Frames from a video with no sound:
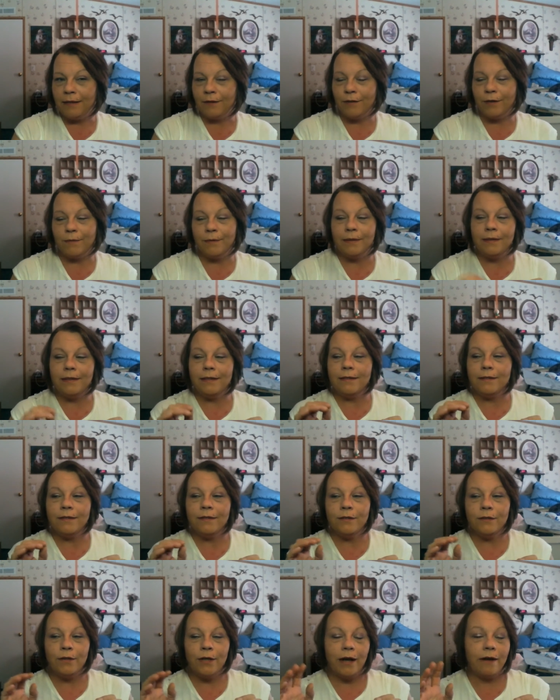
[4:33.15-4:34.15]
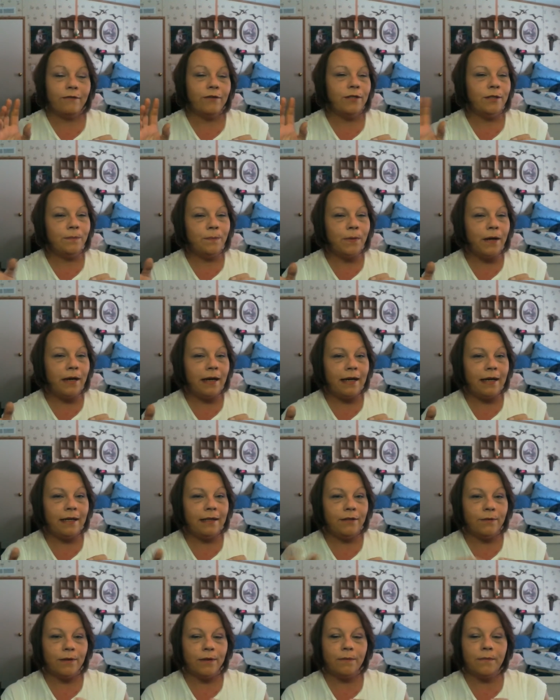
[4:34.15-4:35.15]
Do I want this craft spray?
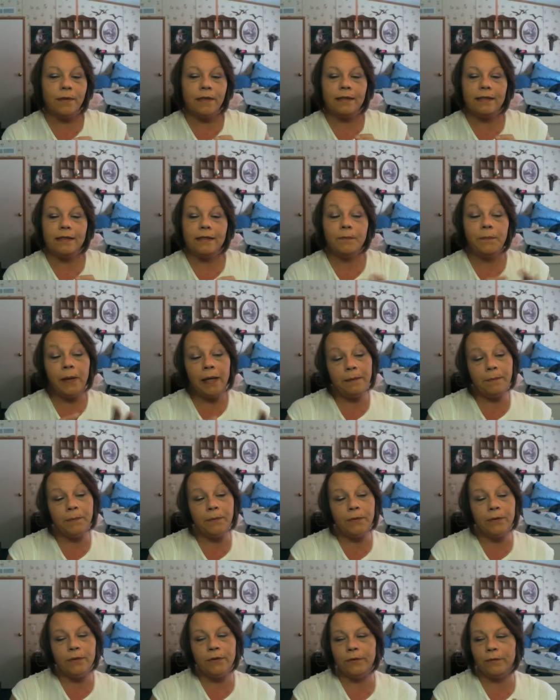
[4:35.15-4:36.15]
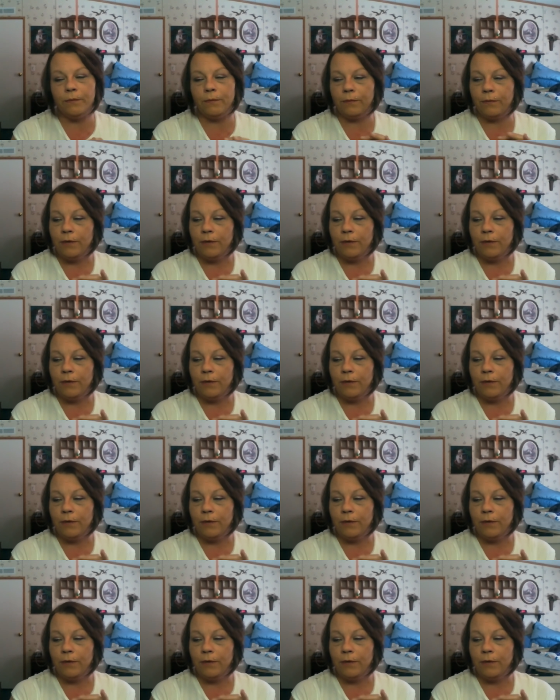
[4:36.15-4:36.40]
Do I want this paper? Do,